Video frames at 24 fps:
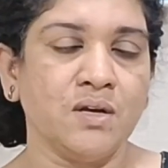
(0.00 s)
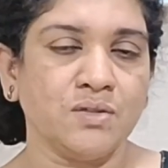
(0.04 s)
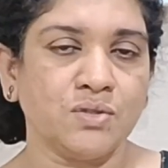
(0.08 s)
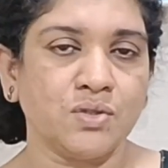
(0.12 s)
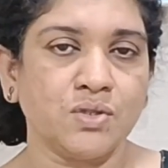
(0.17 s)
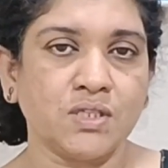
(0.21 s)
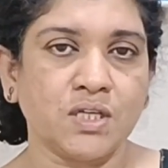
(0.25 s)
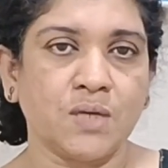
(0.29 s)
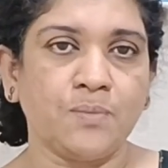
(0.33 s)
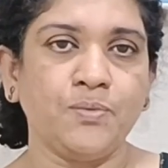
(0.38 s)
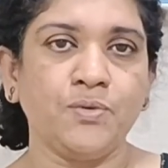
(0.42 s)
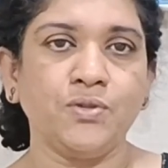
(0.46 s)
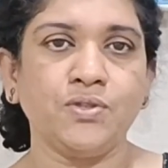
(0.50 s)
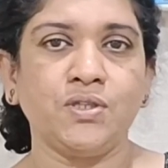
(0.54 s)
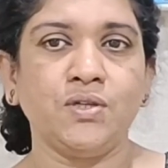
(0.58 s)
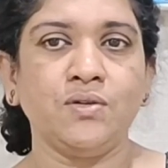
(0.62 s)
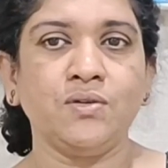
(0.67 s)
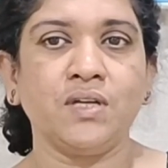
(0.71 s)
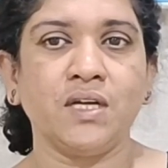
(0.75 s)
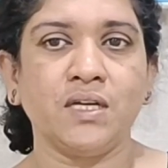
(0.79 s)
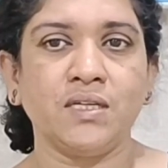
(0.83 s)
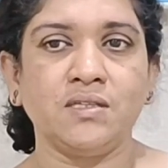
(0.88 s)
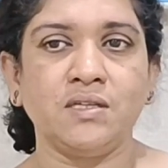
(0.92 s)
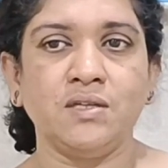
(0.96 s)
So suppose
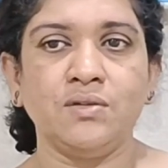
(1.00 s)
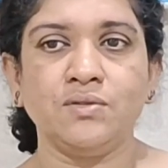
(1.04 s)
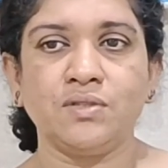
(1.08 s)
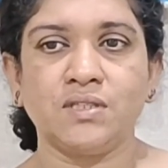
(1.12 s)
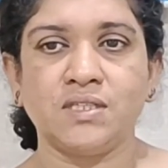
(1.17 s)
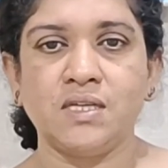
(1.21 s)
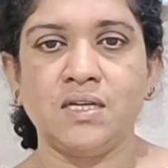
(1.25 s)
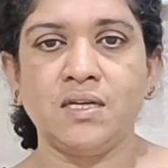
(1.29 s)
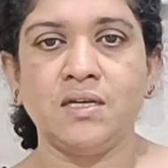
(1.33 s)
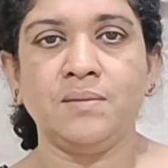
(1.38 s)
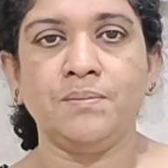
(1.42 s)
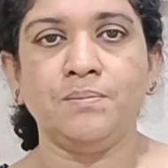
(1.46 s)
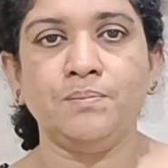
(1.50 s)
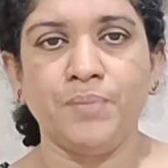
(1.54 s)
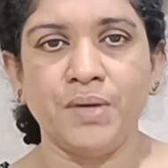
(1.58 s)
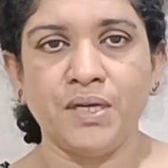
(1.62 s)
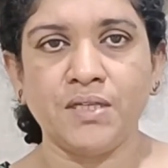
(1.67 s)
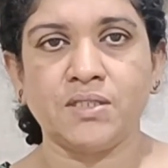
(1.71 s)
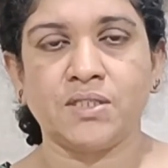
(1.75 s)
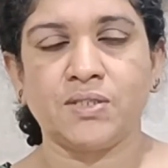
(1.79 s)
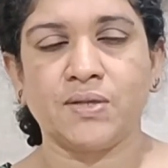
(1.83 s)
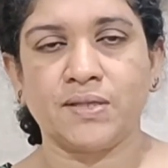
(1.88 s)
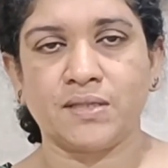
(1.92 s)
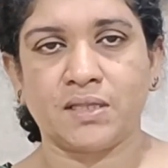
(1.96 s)
you see a
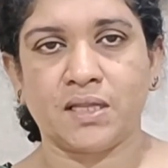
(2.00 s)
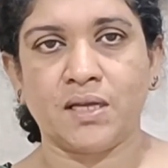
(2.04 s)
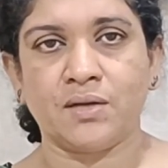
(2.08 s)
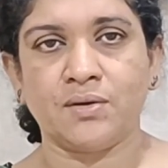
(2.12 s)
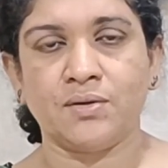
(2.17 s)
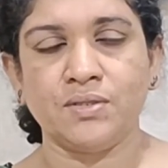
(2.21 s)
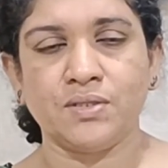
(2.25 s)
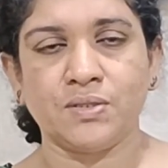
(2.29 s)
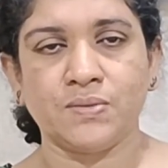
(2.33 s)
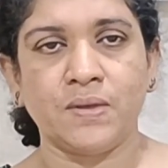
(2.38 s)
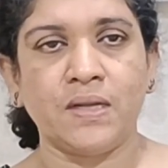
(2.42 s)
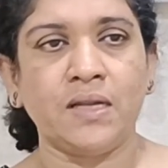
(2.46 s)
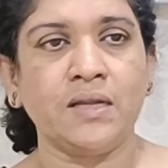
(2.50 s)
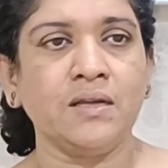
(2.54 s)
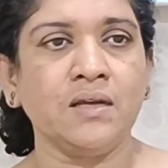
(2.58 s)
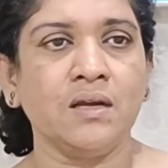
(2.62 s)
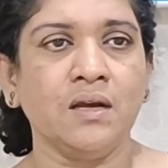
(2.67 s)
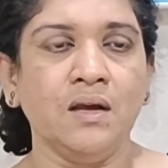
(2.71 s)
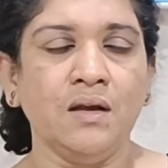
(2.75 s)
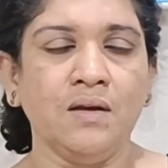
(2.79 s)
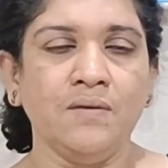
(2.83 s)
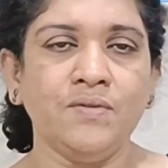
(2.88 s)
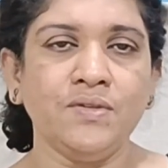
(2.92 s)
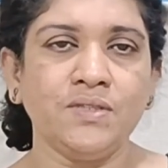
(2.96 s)
big thyroid swelling
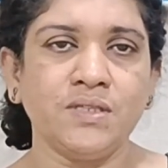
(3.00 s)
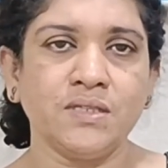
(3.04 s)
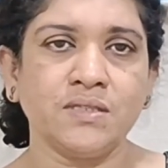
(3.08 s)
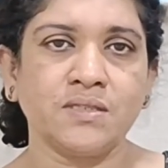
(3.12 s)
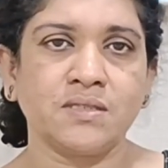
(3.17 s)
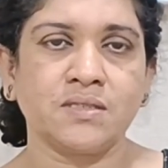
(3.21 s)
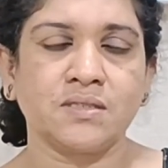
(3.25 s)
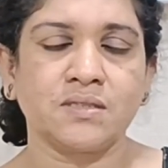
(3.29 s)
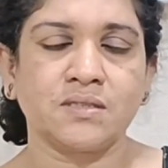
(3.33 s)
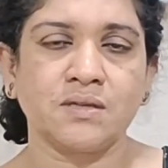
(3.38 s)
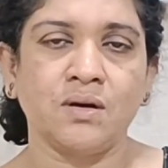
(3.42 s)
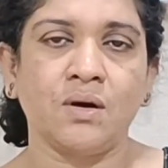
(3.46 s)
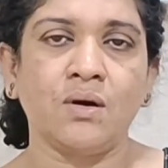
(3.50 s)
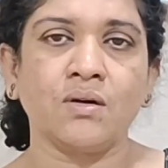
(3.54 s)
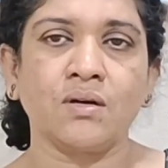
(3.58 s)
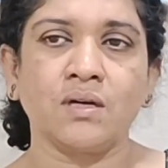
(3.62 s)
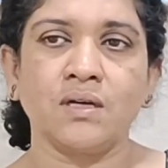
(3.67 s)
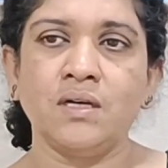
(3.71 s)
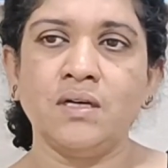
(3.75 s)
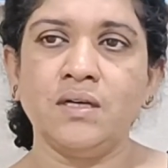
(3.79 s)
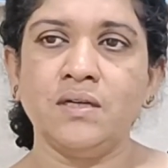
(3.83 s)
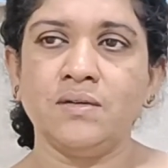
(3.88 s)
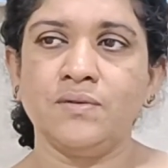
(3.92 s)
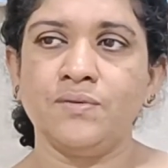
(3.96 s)
which has
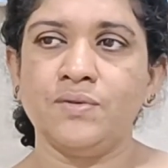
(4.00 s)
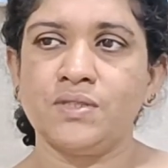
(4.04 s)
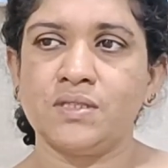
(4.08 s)
occurred,